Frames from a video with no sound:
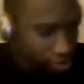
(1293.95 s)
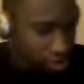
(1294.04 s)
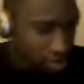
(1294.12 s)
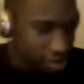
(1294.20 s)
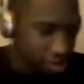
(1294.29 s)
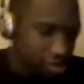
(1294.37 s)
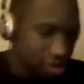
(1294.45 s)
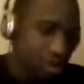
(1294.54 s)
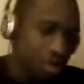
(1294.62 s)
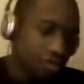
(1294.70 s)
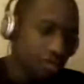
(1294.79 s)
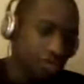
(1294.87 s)
Joker's
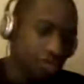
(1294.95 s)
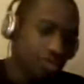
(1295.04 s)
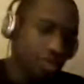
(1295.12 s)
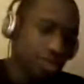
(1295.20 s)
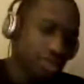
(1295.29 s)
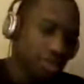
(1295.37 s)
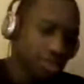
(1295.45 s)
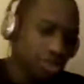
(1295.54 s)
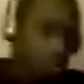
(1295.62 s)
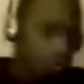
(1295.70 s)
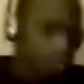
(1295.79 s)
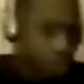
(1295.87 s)
reasoning for
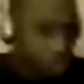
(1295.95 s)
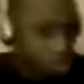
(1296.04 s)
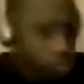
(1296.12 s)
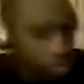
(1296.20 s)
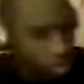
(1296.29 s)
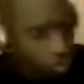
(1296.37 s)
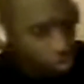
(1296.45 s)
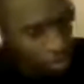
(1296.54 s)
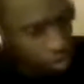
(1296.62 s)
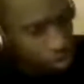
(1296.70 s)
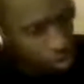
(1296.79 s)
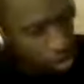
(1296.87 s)
creating his own
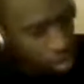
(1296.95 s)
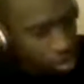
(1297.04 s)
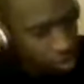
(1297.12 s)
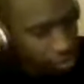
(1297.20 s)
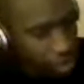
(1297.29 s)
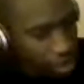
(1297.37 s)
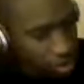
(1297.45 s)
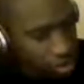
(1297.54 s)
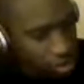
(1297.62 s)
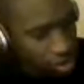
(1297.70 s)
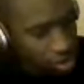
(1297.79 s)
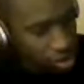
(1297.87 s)
Joker-Mobile.
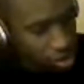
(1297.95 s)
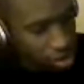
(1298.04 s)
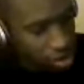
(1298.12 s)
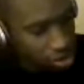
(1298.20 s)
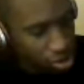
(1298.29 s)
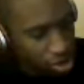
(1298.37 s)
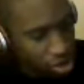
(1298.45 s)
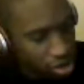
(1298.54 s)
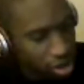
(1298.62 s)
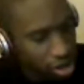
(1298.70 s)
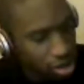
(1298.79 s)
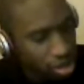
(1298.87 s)
Theoretically, this is
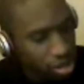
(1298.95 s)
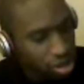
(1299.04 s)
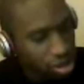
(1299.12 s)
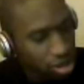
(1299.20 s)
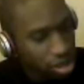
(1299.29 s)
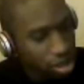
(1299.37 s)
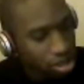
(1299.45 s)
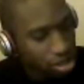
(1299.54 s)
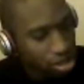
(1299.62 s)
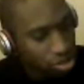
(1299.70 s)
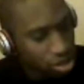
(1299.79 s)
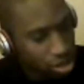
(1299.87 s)
twist.
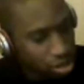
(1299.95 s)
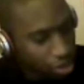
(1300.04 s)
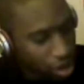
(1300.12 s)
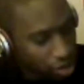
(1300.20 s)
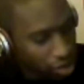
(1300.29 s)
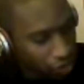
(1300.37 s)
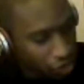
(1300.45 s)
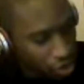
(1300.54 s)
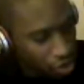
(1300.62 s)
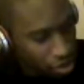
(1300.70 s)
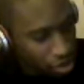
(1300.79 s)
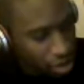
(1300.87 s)
This in the twisted
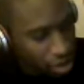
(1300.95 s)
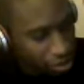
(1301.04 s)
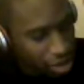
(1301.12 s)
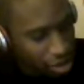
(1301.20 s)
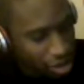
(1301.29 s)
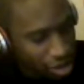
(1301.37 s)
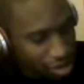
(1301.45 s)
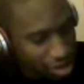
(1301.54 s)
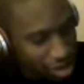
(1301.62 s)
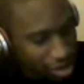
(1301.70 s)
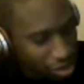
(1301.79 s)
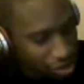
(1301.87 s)
mind of Joker, it
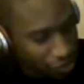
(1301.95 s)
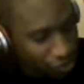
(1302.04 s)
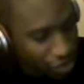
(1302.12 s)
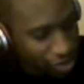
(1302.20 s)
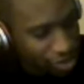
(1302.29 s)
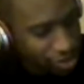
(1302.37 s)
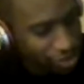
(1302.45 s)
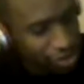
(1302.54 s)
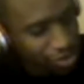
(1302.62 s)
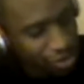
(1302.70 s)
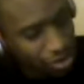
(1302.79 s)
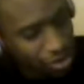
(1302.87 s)
made a lot of sense. But if
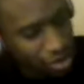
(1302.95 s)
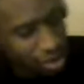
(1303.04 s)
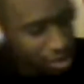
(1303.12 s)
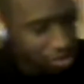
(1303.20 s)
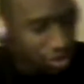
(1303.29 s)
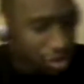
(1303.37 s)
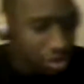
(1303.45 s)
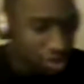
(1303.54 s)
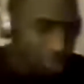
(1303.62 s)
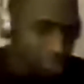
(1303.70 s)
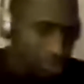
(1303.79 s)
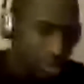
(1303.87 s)
you're a criminal,
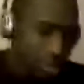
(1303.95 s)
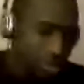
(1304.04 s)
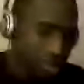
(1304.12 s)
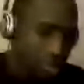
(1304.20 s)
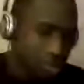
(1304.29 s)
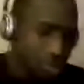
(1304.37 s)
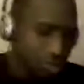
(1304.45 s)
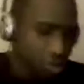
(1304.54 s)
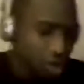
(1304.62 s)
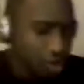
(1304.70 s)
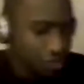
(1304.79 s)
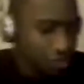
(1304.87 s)
making your
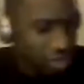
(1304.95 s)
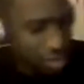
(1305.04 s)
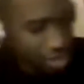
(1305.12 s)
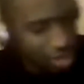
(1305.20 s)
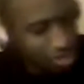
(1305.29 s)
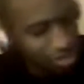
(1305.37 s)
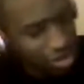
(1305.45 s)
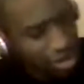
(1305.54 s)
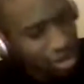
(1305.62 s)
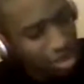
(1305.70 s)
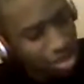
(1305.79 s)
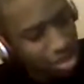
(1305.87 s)
location super
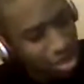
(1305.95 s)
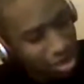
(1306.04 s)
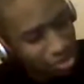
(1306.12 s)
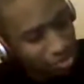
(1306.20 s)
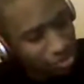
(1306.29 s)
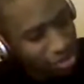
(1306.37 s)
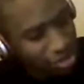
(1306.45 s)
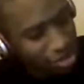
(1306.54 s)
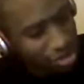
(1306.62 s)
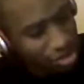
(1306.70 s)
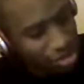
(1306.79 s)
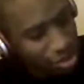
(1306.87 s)
obvious seems like a
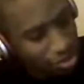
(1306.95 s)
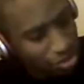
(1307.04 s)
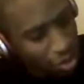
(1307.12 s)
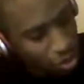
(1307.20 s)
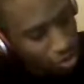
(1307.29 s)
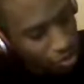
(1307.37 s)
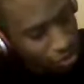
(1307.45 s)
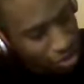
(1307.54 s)
really dumb move.